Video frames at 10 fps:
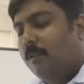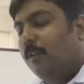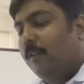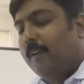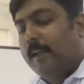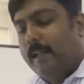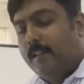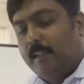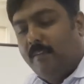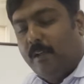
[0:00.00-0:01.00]
So if a guy
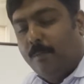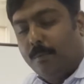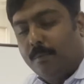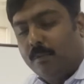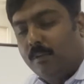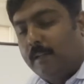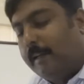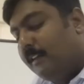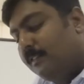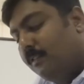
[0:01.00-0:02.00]
is giving a proposal for
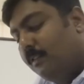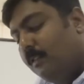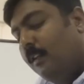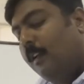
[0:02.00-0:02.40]
10 stores,